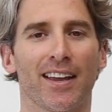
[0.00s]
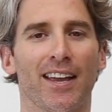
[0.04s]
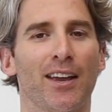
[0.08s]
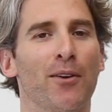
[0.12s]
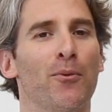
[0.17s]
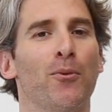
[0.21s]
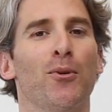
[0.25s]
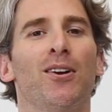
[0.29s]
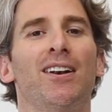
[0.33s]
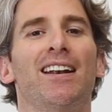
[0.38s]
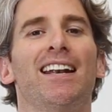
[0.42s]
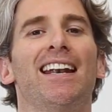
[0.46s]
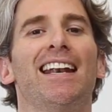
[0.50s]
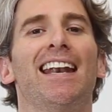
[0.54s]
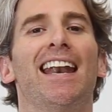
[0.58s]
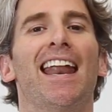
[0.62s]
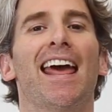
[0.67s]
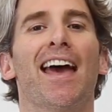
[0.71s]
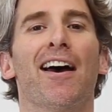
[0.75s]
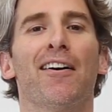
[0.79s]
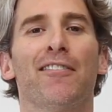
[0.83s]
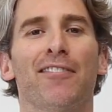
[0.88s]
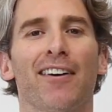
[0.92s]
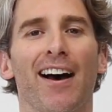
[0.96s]
It would
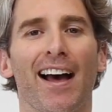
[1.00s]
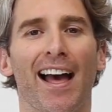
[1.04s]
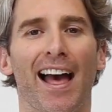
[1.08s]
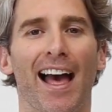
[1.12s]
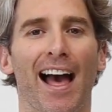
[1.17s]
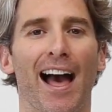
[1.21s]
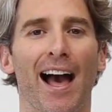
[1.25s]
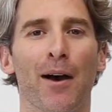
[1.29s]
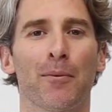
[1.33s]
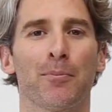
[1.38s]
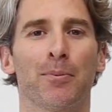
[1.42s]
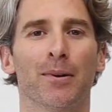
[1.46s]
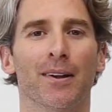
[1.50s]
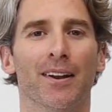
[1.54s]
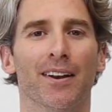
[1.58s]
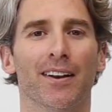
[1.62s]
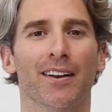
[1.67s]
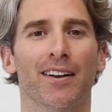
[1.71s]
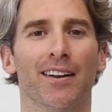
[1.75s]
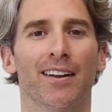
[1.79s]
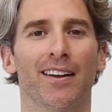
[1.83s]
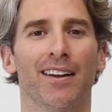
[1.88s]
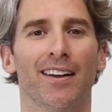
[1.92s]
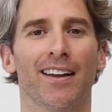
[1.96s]
never
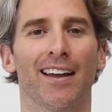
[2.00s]
happen.